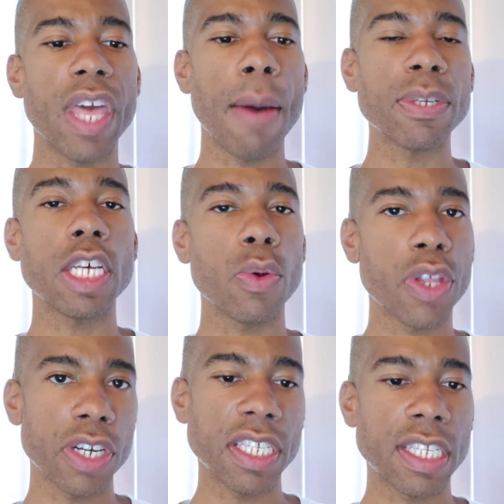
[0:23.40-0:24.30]
episode
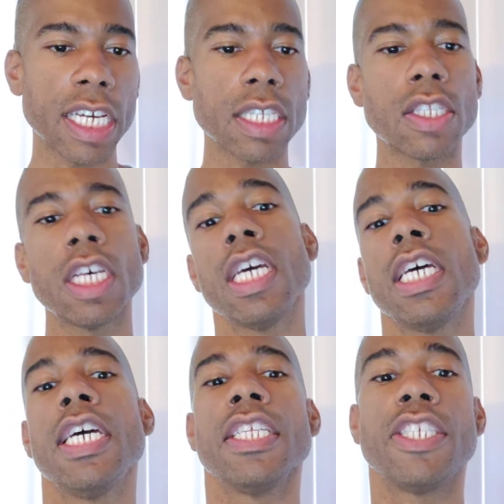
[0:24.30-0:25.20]
36.
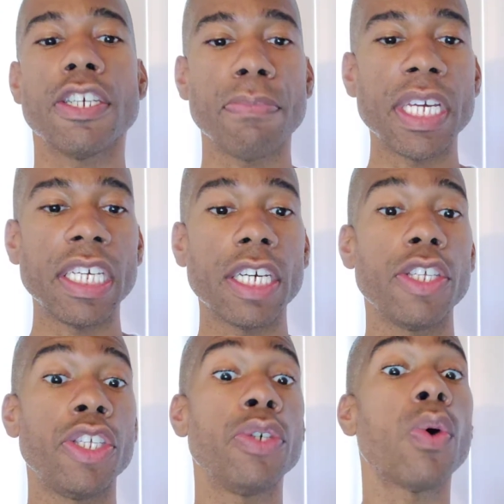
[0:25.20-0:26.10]
Dear Media,
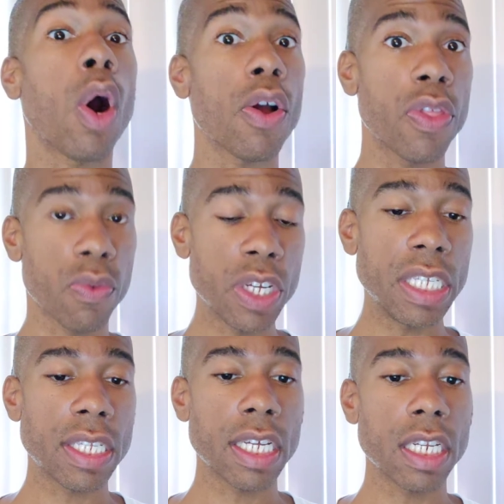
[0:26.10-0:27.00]
You Are the
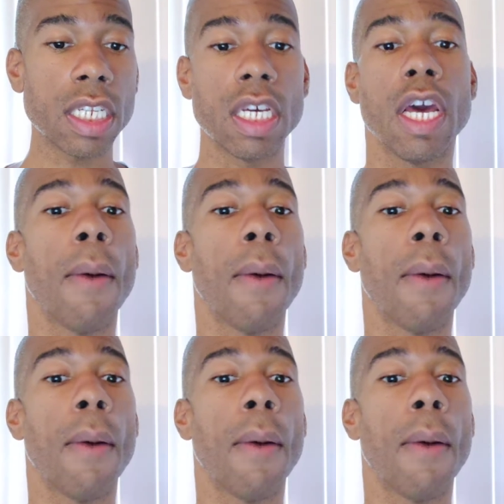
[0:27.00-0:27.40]
Reason.